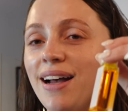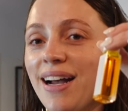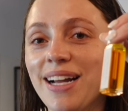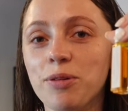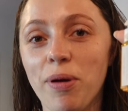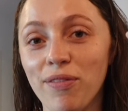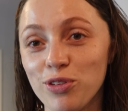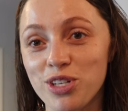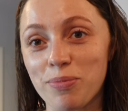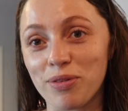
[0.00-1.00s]
I had to pay
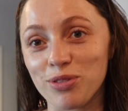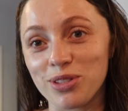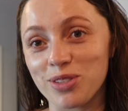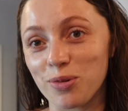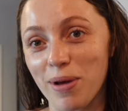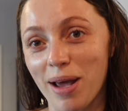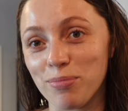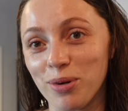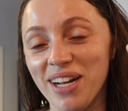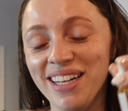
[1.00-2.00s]
for shipping for this little bad
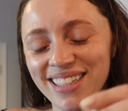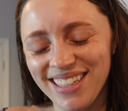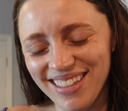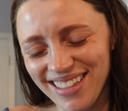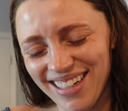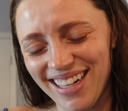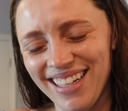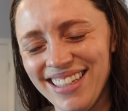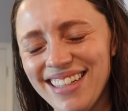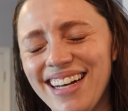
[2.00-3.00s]
boy.
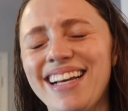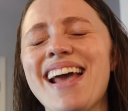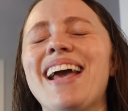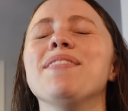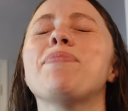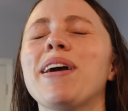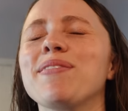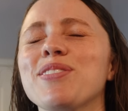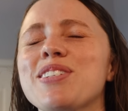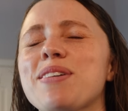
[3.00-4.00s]
I hate
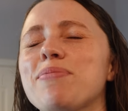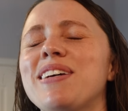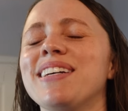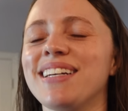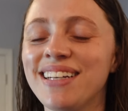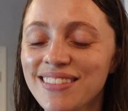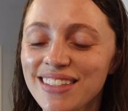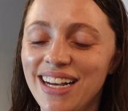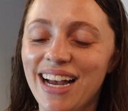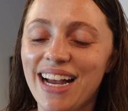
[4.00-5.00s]
paying for shipping.
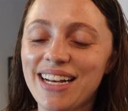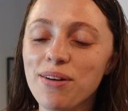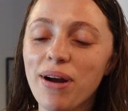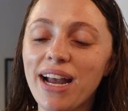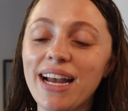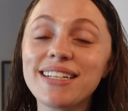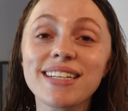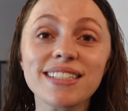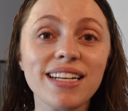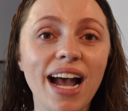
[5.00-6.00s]
Anyway, it
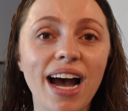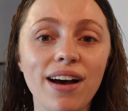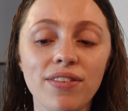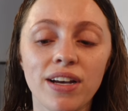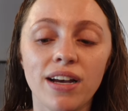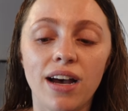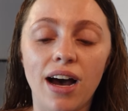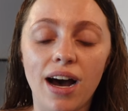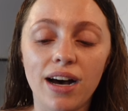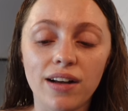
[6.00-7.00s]
doesn't have
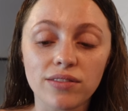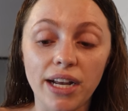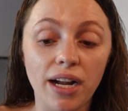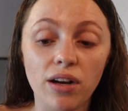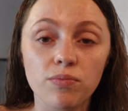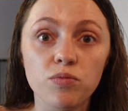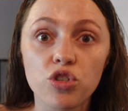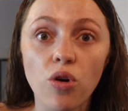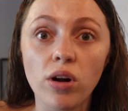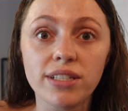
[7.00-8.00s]
like a
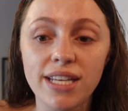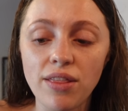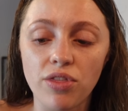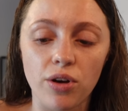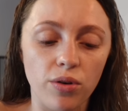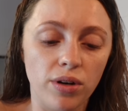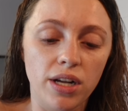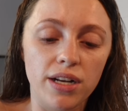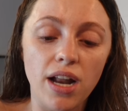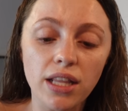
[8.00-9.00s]
strong scent though.
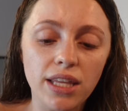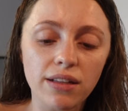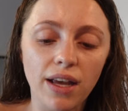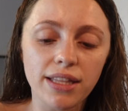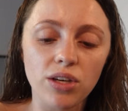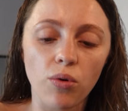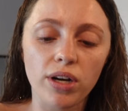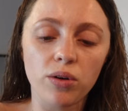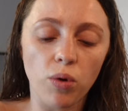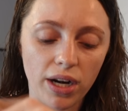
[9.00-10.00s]
Nothing like the
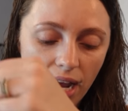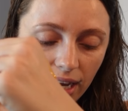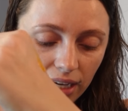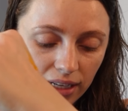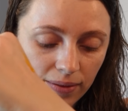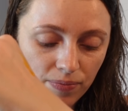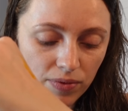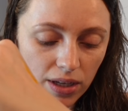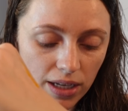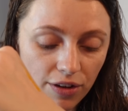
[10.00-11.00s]
Orchid one. And
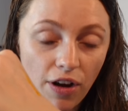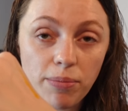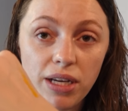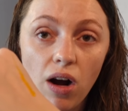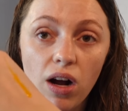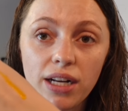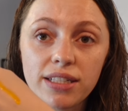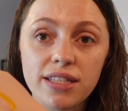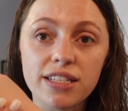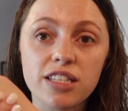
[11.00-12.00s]
if I'm being
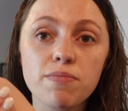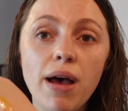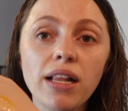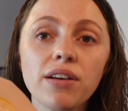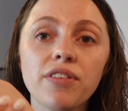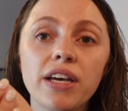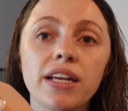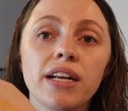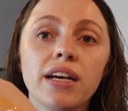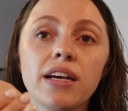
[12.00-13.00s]
honest, the smell of
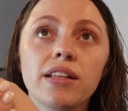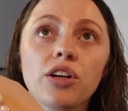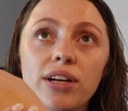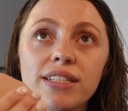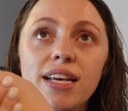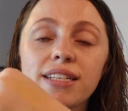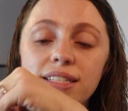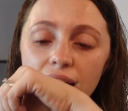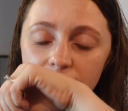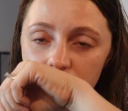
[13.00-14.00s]
it, there is a
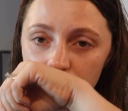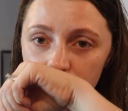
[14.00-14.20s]
scent.